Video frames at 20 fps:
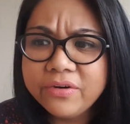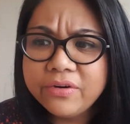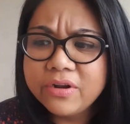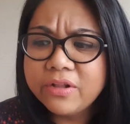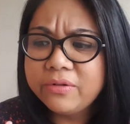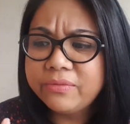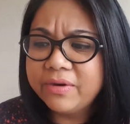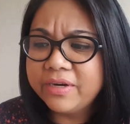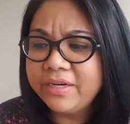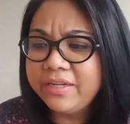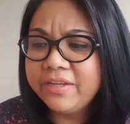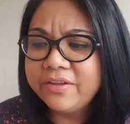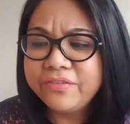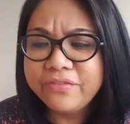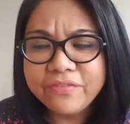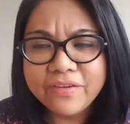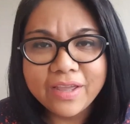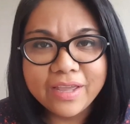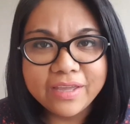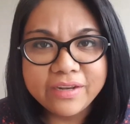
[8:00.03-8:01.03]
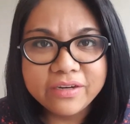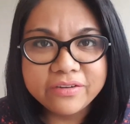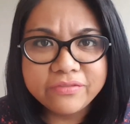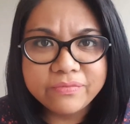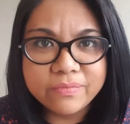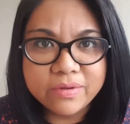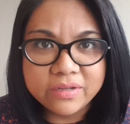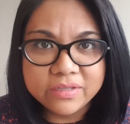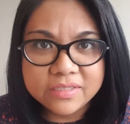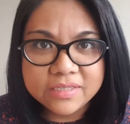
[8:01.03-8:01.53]
you're already a fan
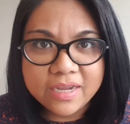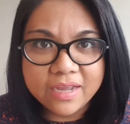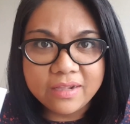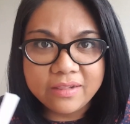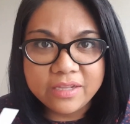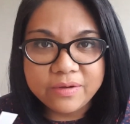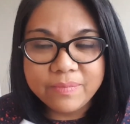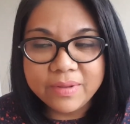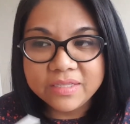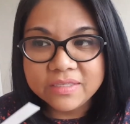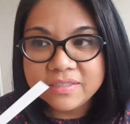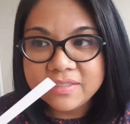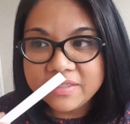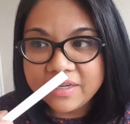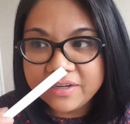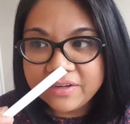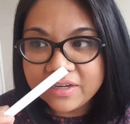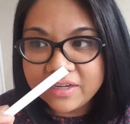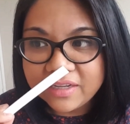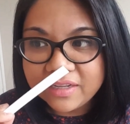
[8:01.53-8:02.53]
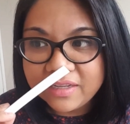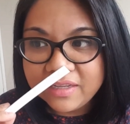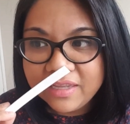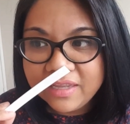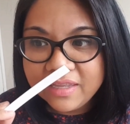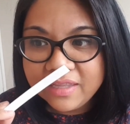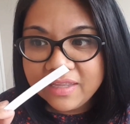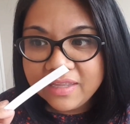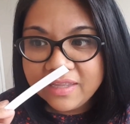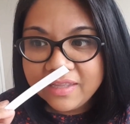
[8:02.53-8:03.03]
of Montel and Mancera,
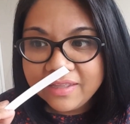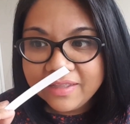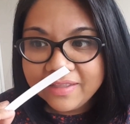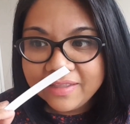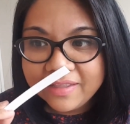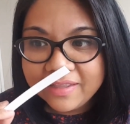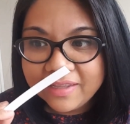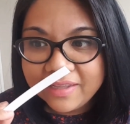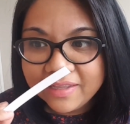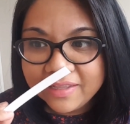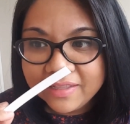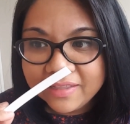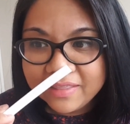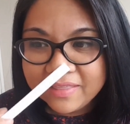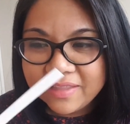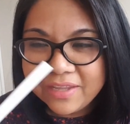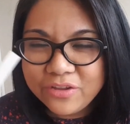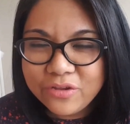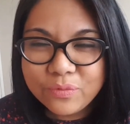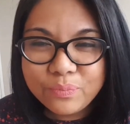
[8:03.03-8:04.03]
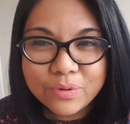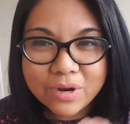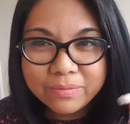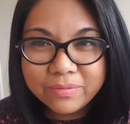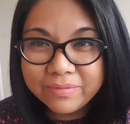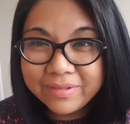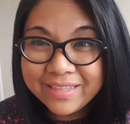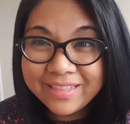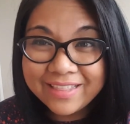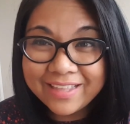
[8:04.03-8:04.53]
then you'd
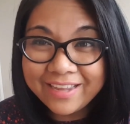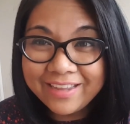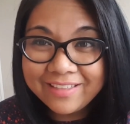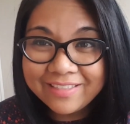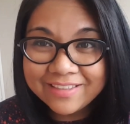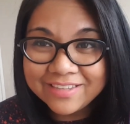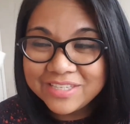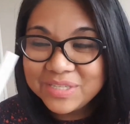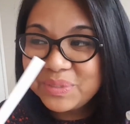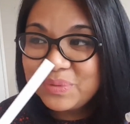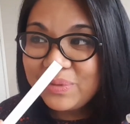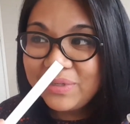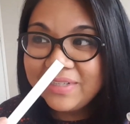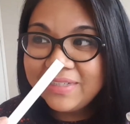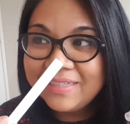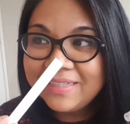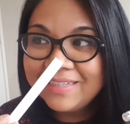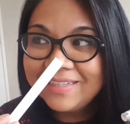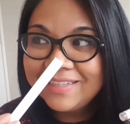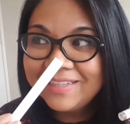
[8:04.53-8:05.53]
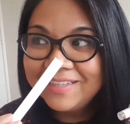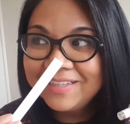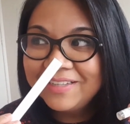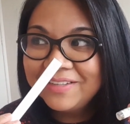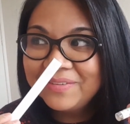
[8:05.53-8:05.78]
probably like this one.